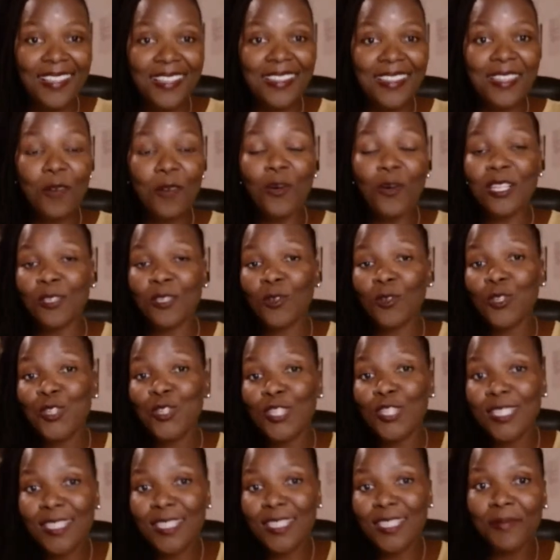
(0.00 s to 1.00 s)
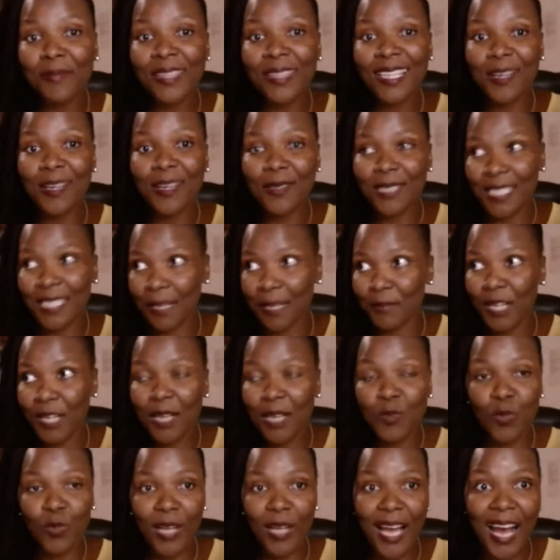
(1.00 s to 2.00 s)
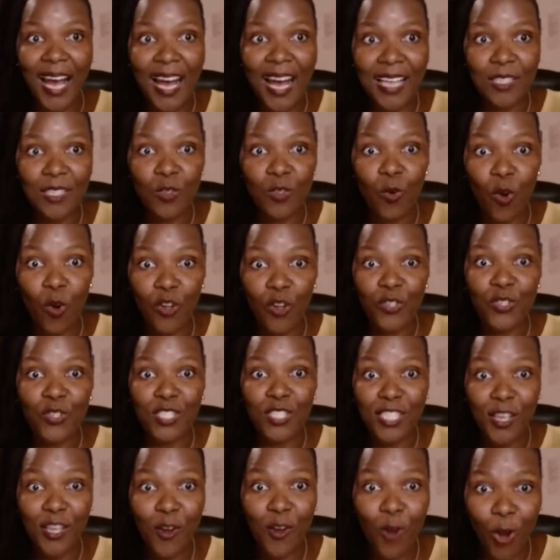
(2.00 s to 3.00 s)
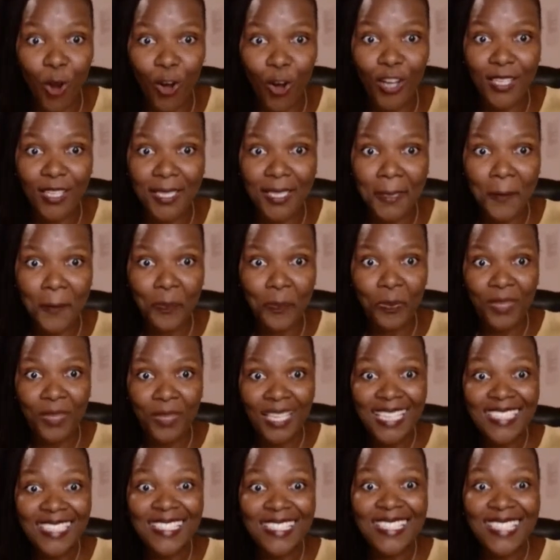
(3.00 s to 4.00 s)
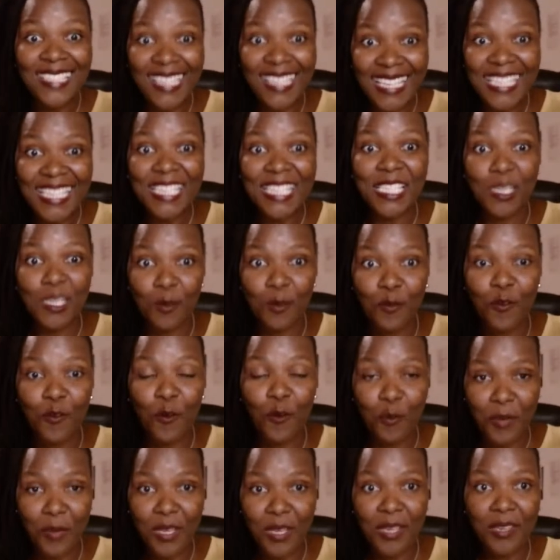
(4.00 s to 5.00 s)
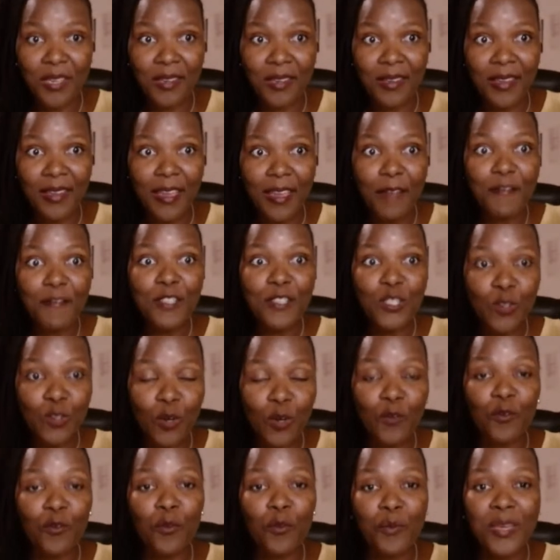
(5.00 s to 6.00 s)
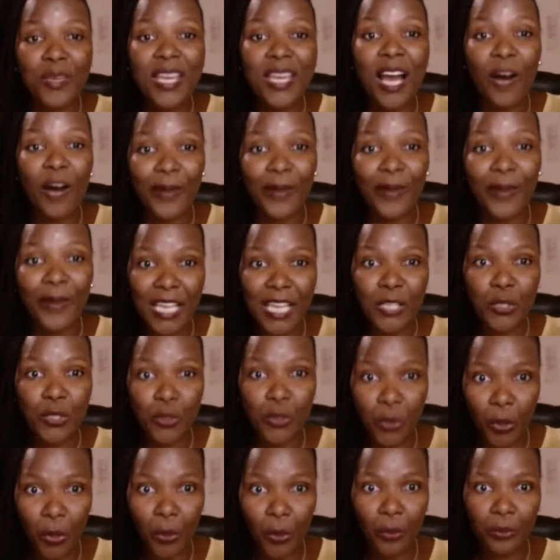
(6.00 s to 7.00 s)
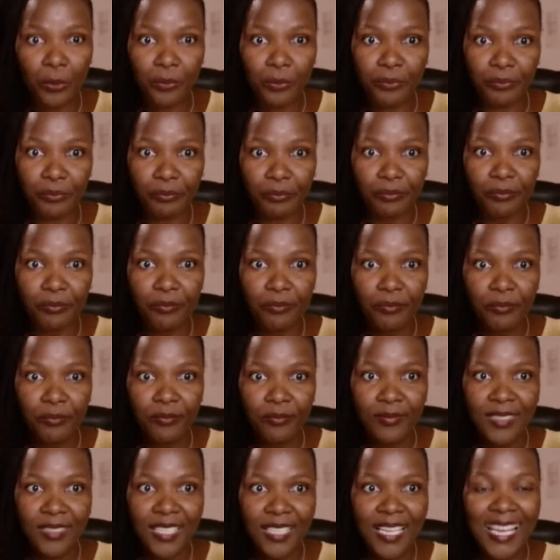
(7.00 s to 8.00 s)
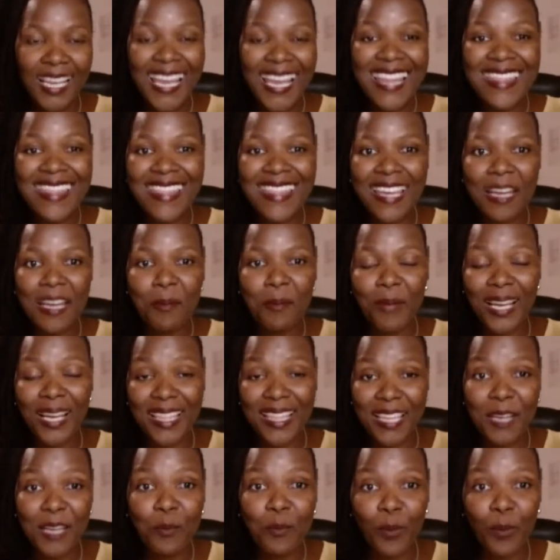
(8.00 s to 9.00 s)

there was also something sometimes when I ask God to say, God, is this relationship for me? If it's not for me, I would like to know. And then my then